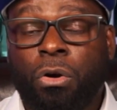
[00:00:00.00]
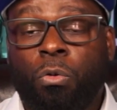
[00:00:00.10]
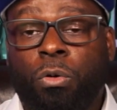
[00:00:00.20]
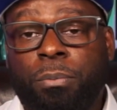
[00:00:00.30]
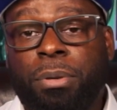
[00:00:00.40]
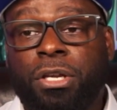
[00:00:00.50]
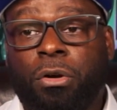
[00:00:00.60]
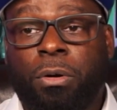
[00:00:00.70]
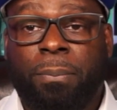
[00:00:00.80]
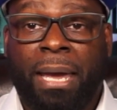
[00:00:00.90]
would be your
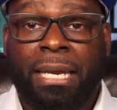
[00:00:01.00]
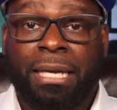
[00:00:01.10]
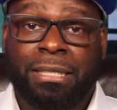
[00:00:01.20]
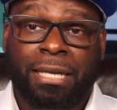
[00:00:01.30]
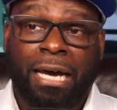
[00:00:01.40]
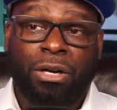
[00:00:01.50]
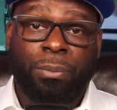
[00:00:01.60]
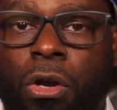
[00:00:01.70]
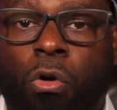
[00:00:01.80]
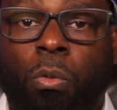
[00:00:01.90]
remaining entitlement.